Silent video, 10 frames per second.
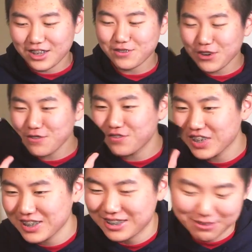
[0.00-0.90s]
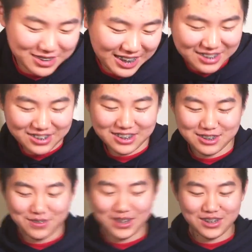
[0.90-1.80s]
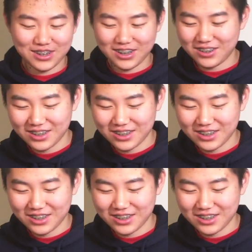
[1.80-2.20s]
phone feels substantially smaller, though.